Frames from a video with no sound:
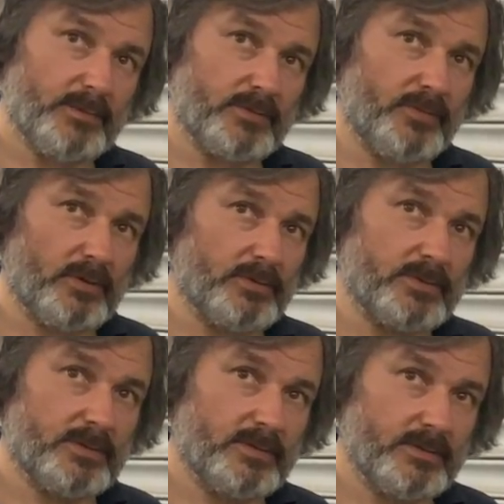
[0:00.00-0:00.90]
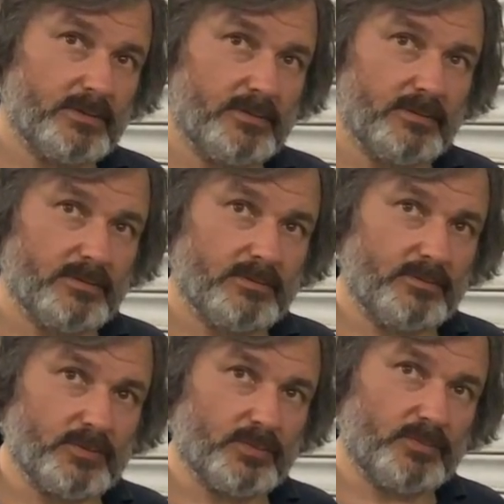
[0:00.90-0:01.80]
Tappets or followers?
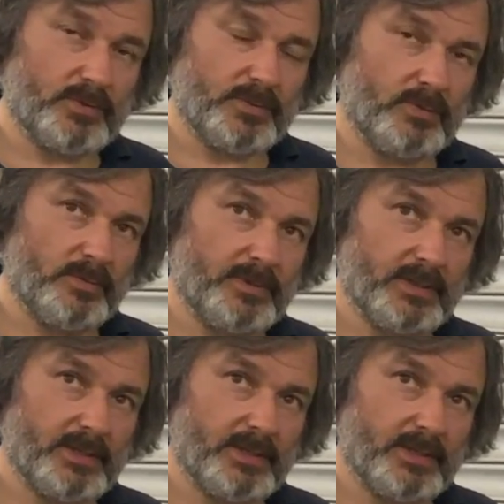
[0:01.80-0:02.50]
What do we call them